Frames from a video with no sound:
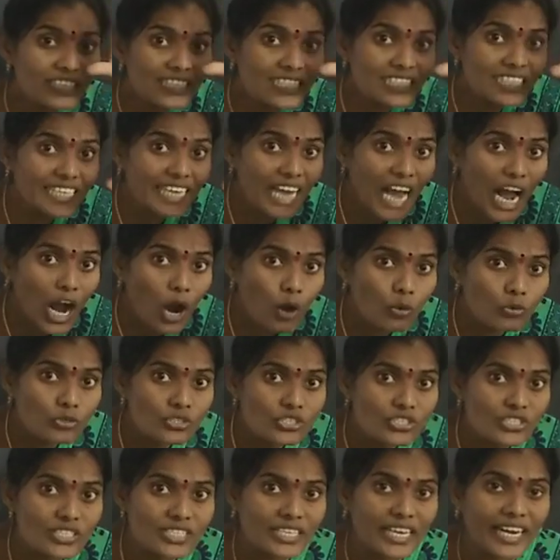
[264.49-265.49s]
see
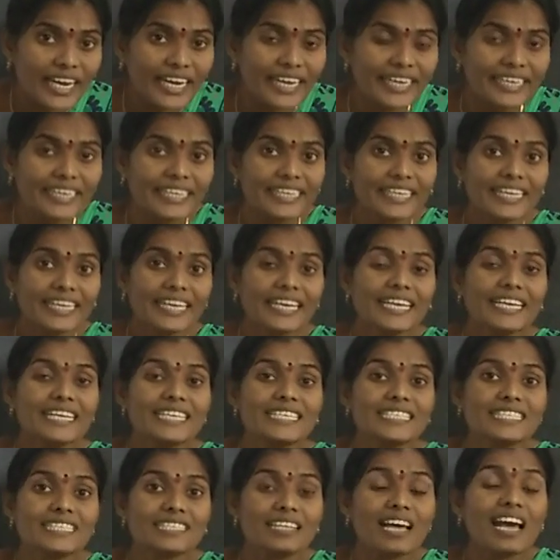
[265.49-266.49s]
outside. It
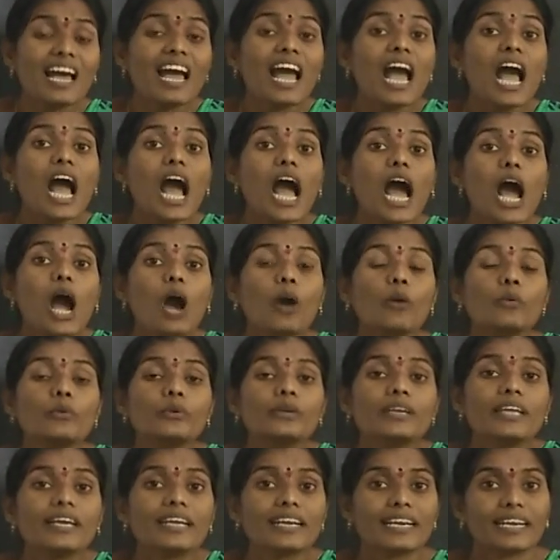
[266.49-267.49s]
is the
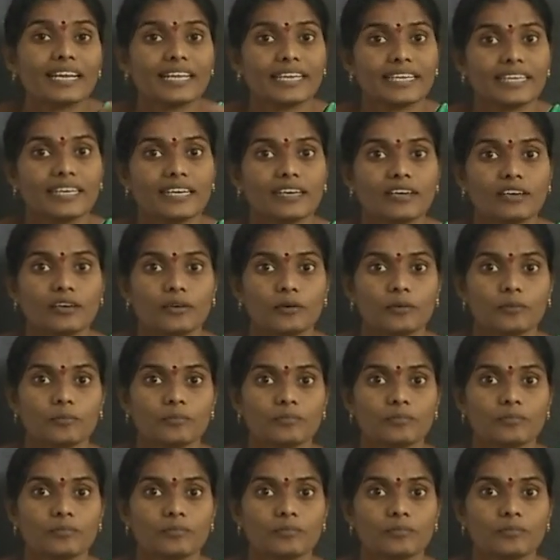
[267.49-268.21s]
outer layer.